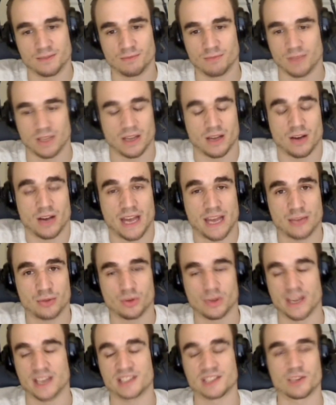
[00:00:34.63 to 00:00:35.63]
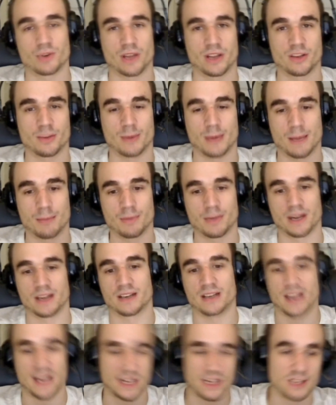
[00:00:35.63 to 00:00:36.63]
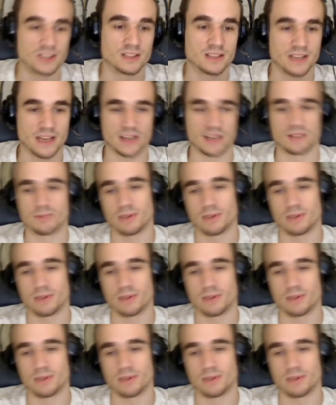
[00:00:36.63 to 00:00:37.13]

we had to guess a random number, and I didn't get it.